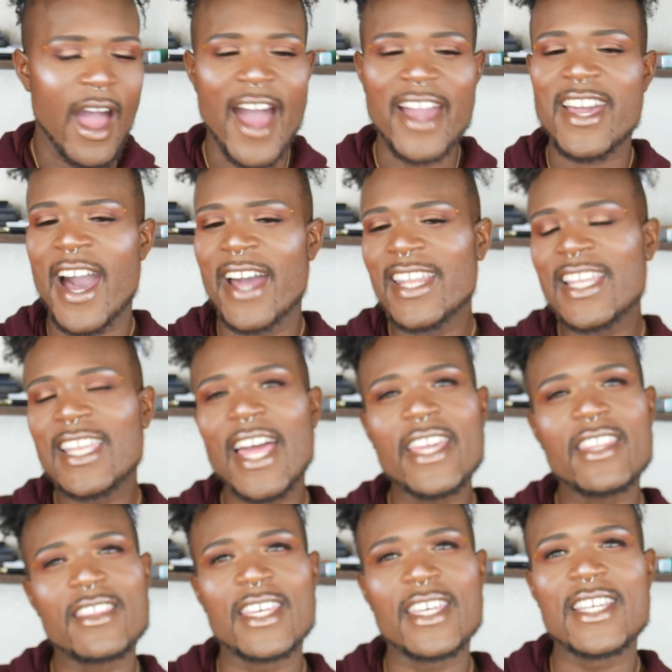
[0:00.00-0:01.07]
I kind of
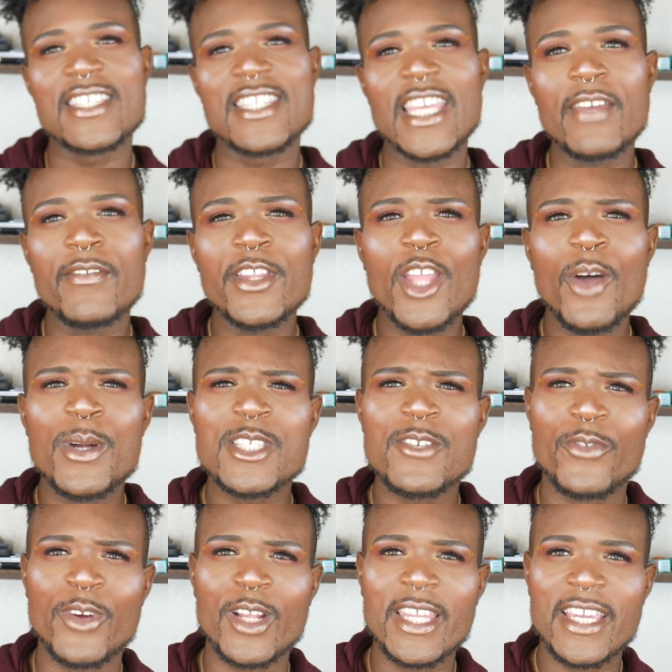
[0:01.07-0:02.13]
like this. Even though it's
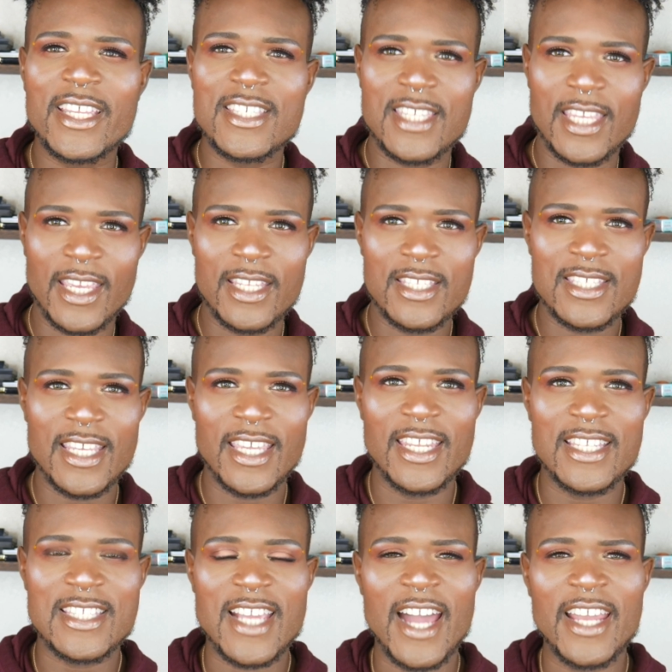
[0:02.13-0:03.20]
really intense and
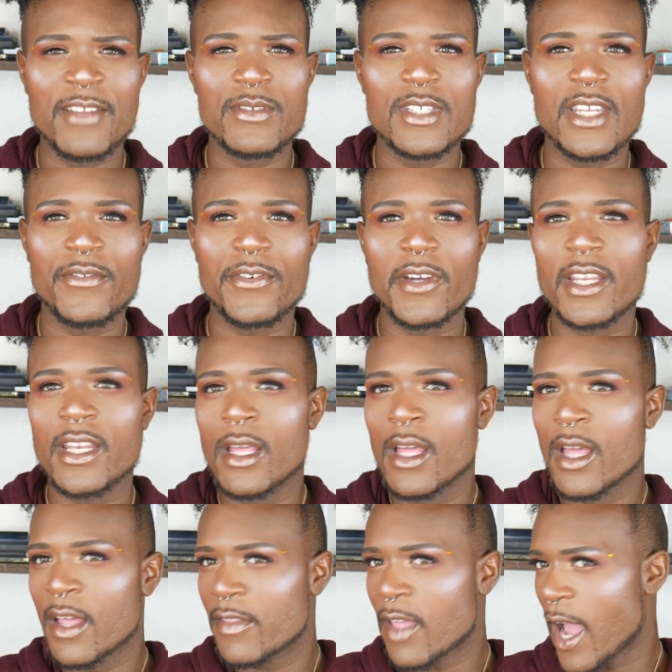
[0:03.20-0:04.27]
it's kind of different,
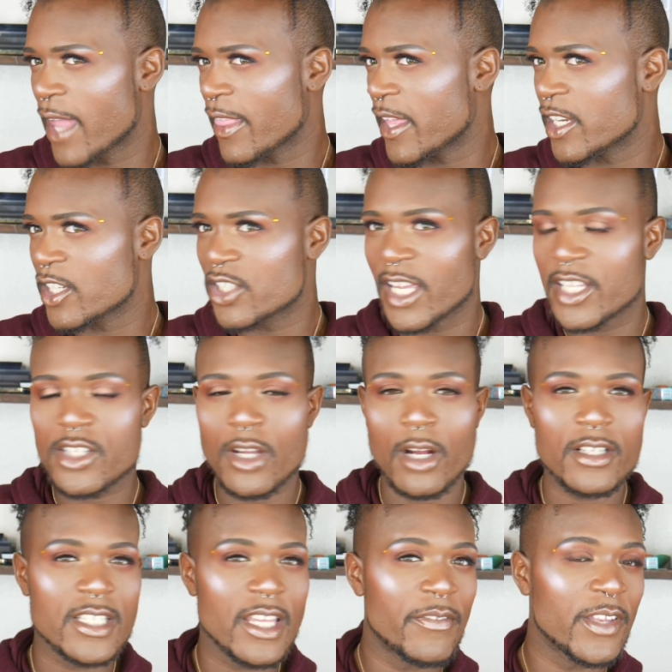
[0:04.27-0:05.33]
the highlighting shades
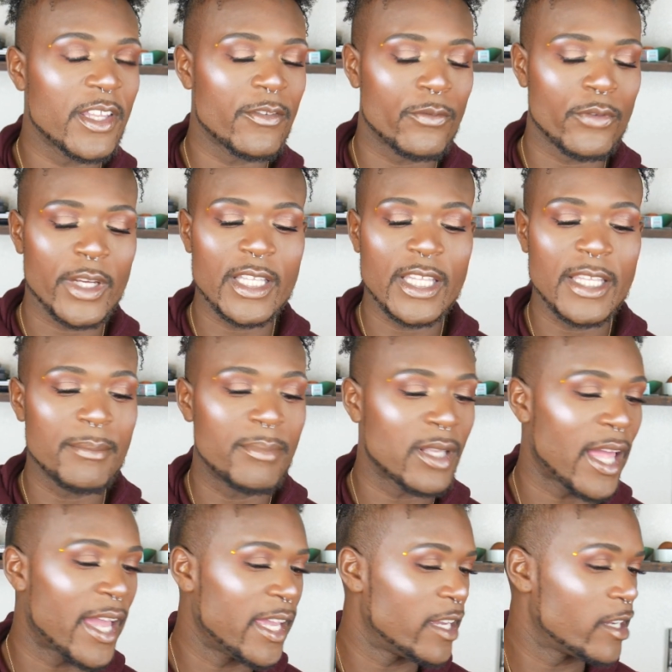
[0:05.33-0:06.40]
are definitely really
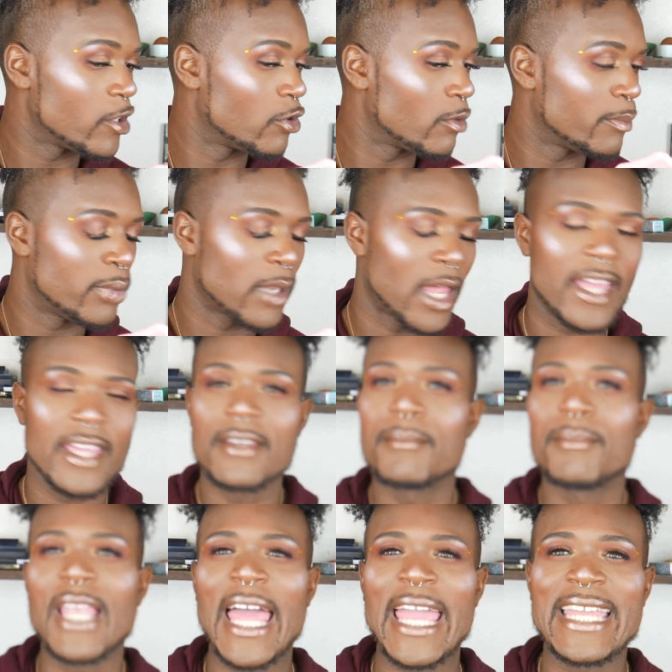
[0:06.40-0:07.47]
blight.
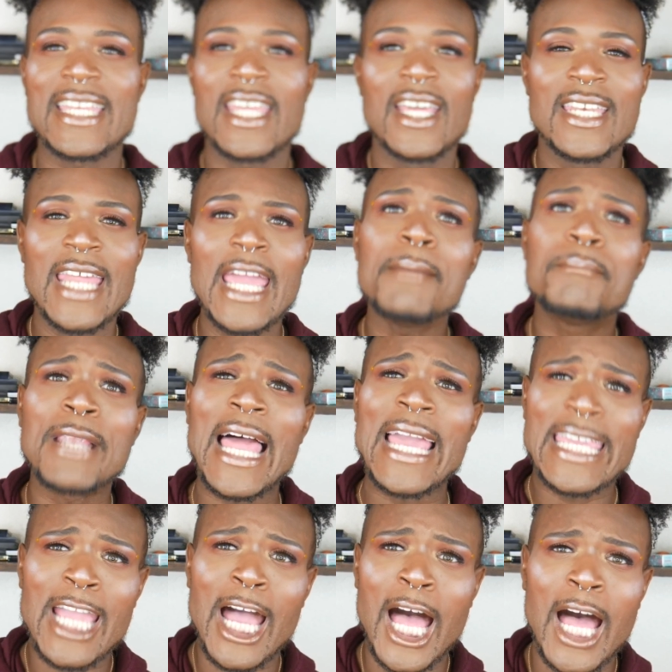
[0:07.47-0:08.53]
They
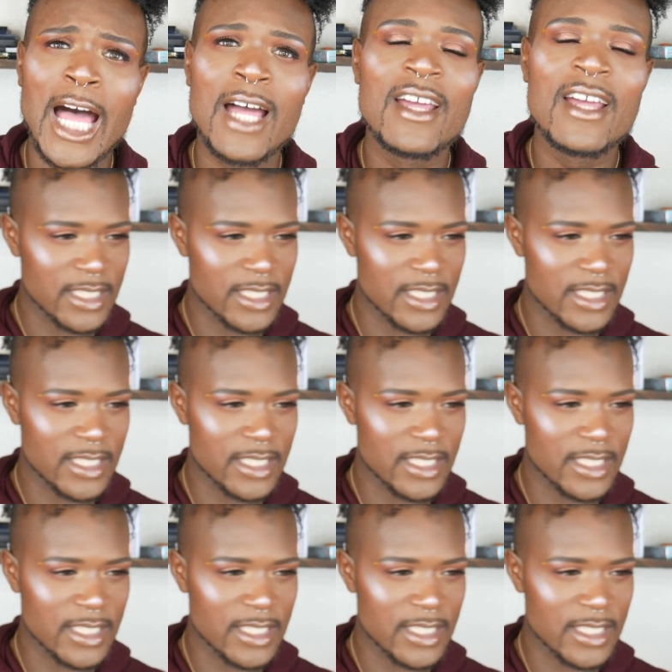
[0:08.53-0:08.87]
blight, y'all.